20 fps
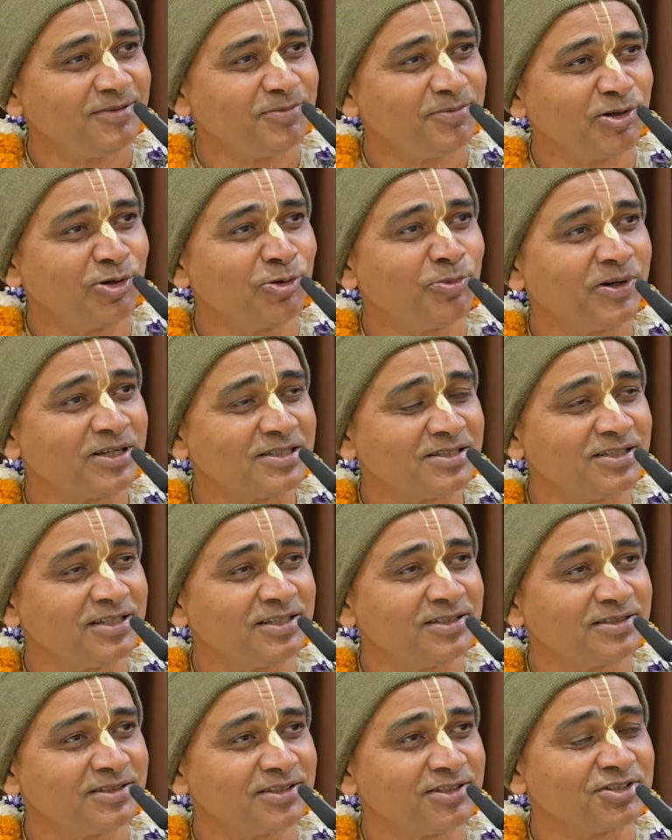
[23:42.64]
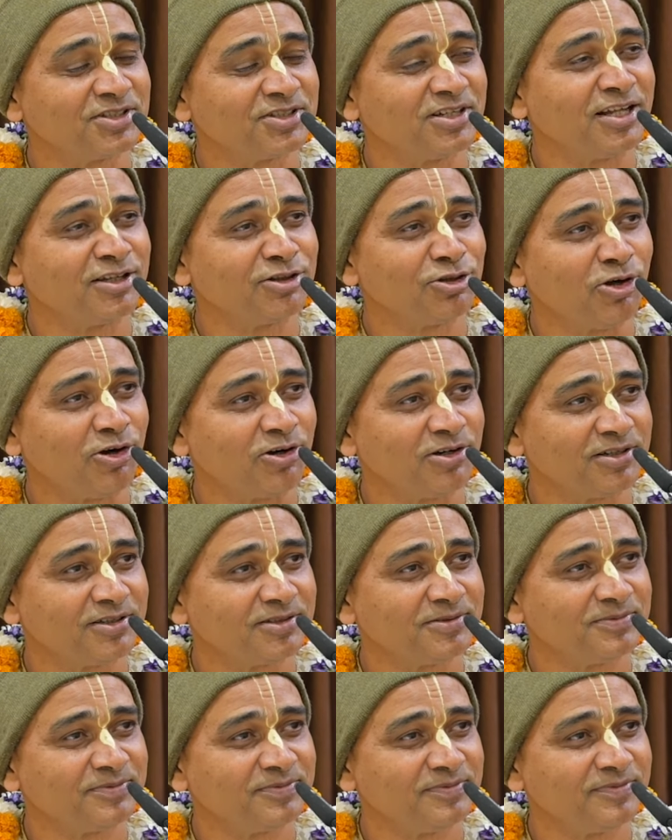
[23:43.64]
Prabhupada says, Krishna
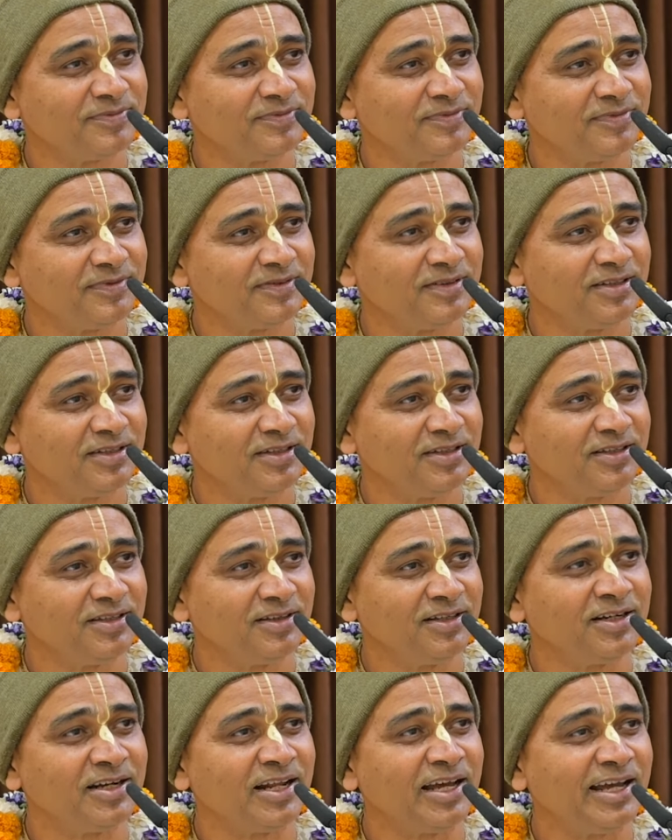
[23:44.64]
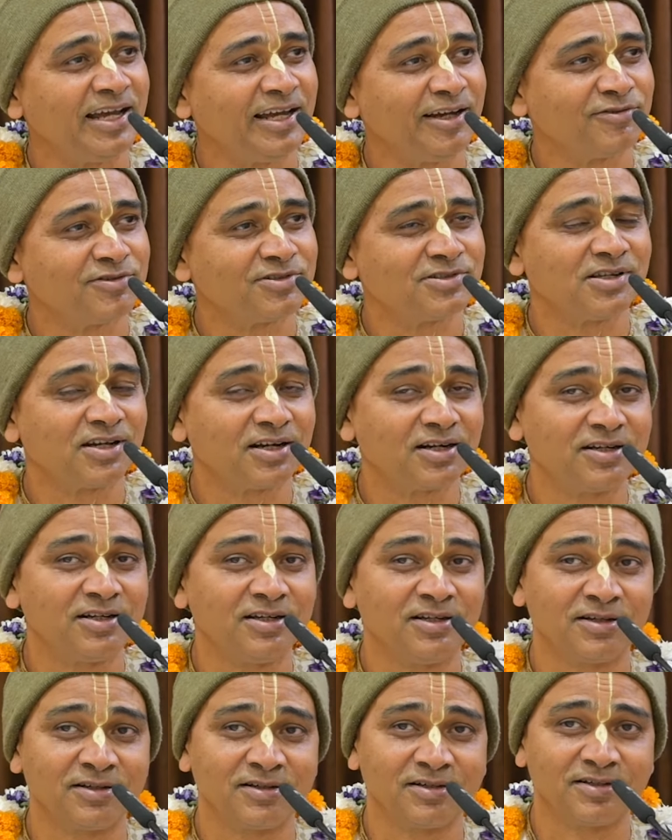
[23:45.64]
thought that I have sucked
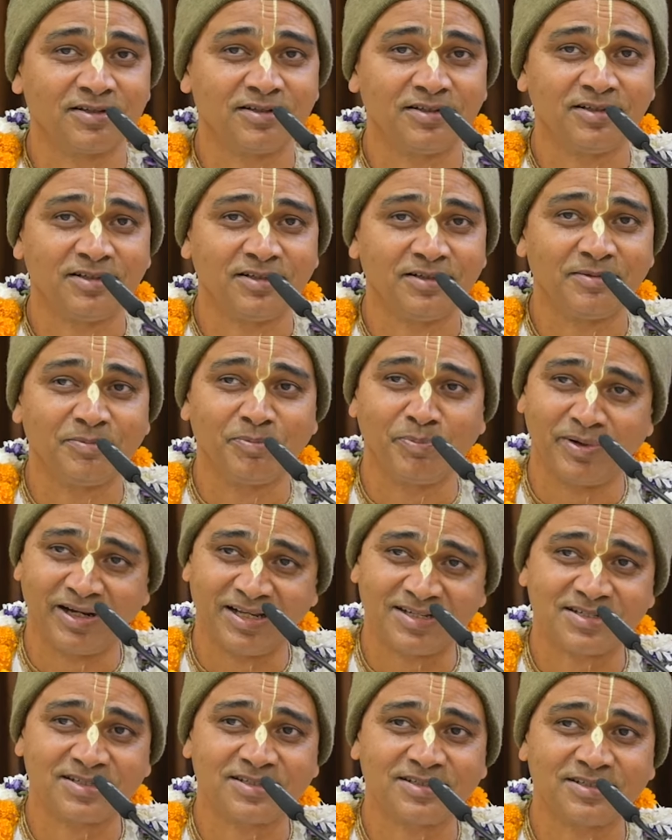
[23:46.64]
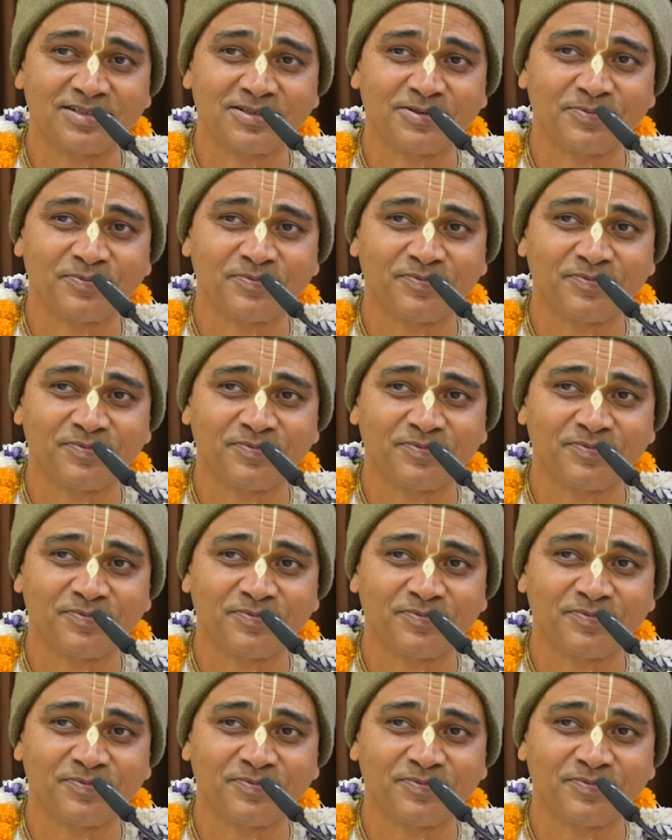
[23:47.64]
her breast,